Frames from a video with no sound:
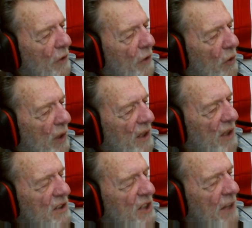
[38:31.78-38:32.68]
Oregon
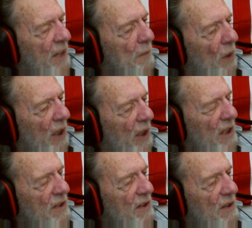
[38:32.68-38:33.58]
State
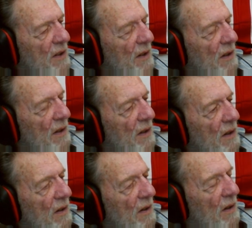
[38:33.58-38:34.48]
Police,
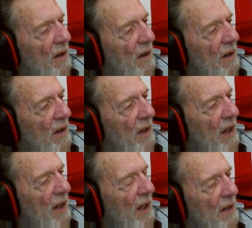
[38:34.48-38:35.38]

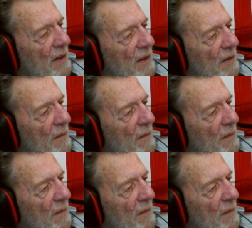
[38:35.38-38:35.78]
and